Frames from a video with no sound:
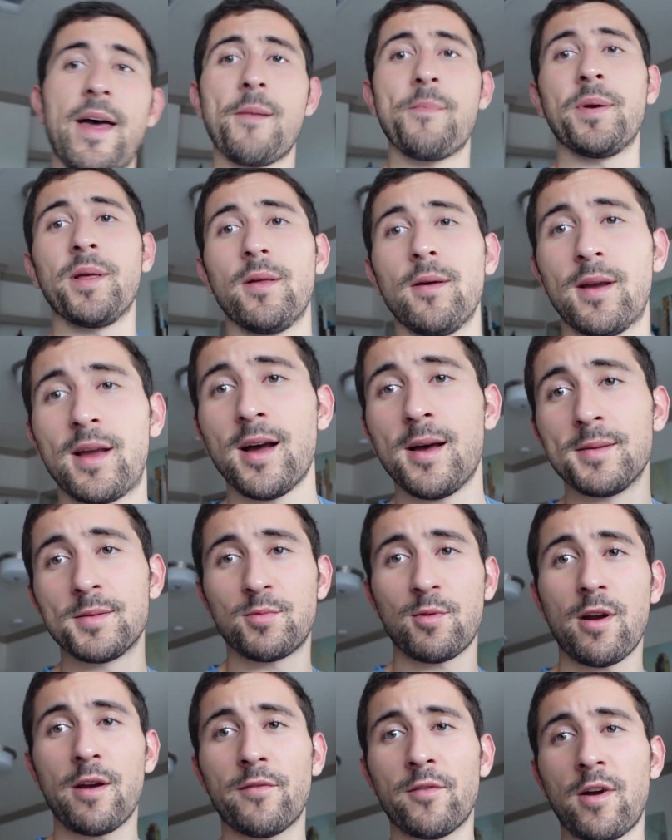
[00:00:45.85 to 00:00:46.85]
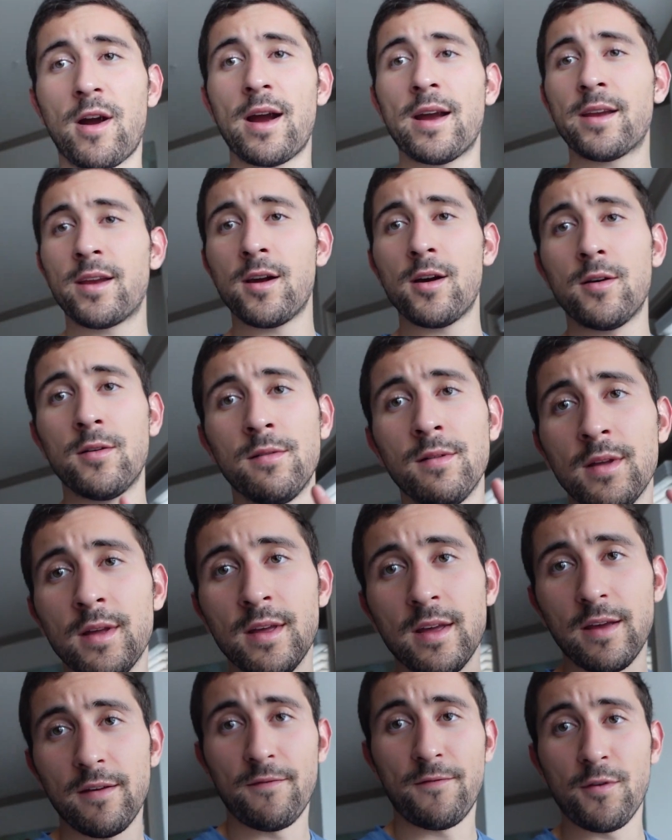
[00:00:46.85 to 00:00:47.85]
that pillow comes wherever I go.
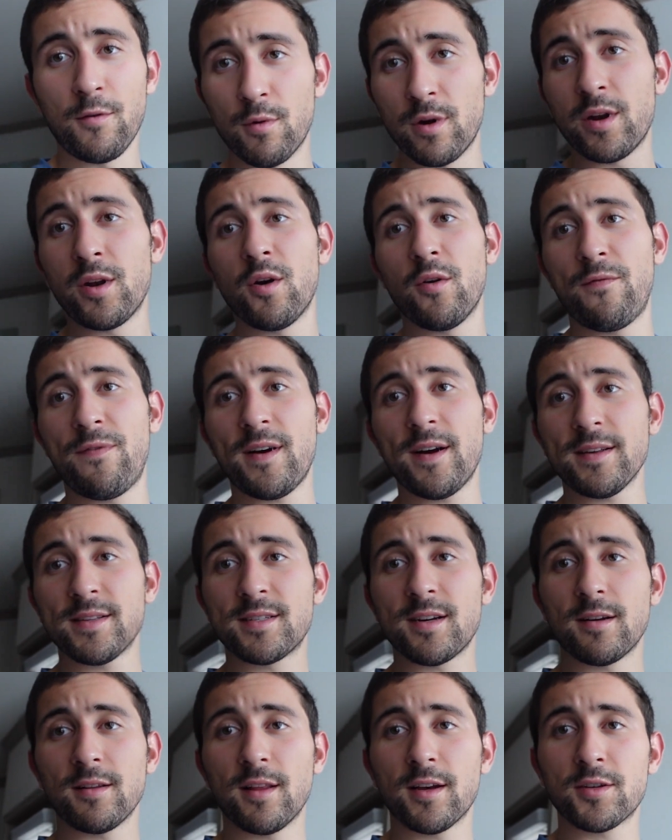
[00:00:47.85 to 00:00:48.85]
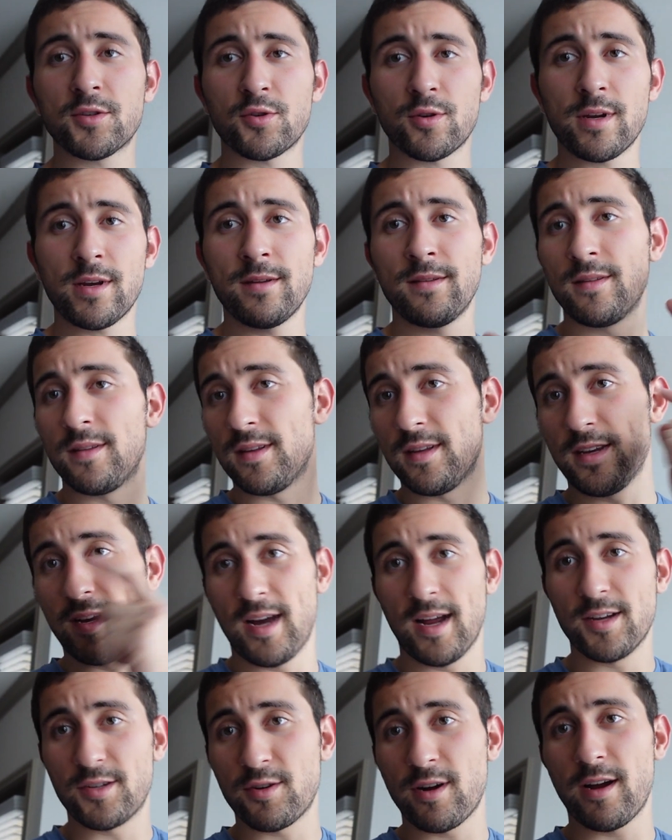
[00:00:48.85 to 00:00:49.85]
If you wanna know five-star luxury, you
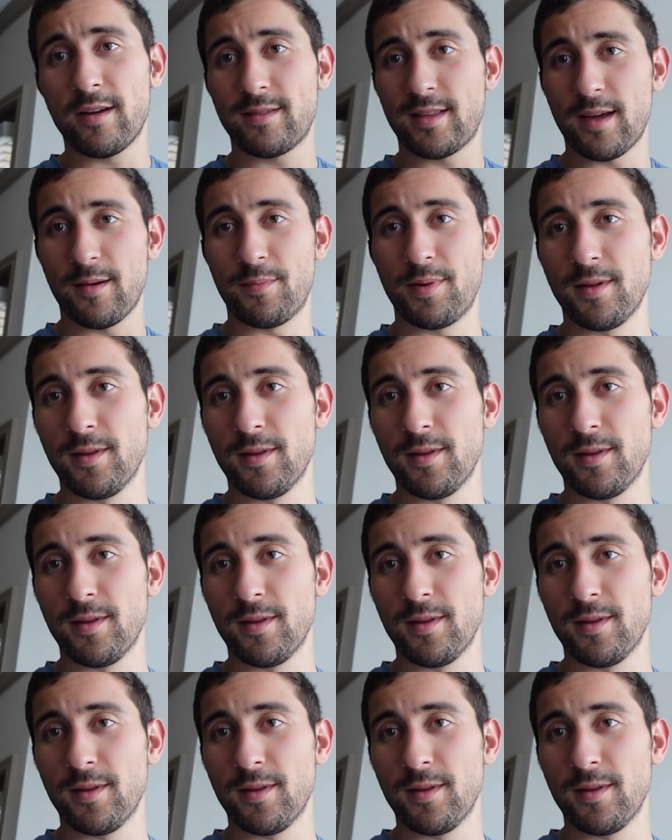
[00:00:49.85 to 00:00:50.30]
gotta try out that